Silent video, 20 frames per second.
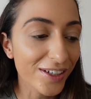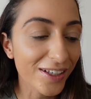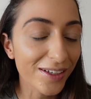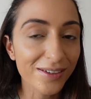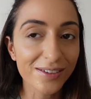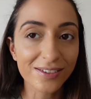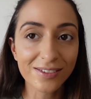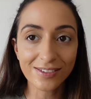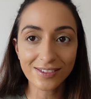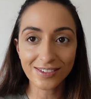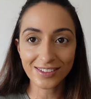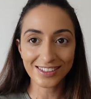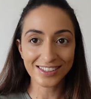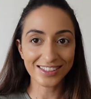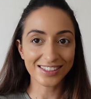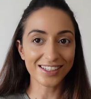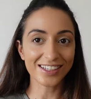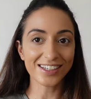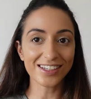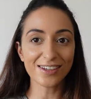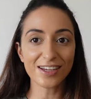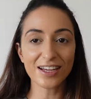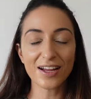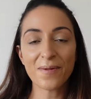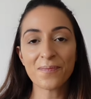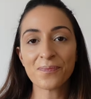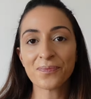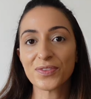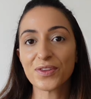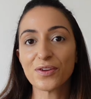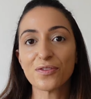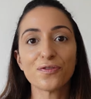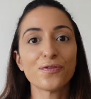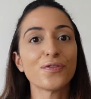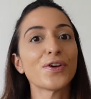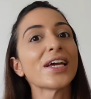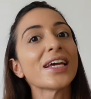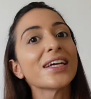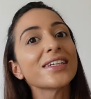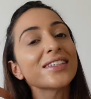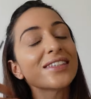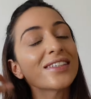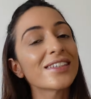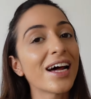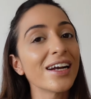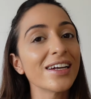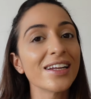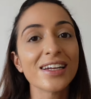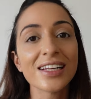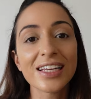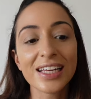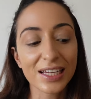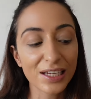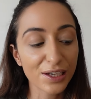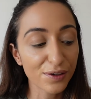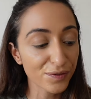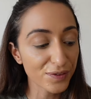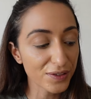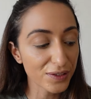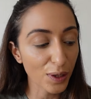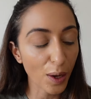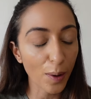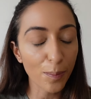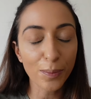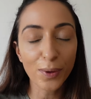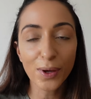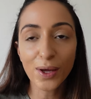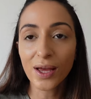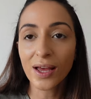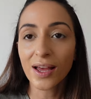And see, the face suddenly lifts up.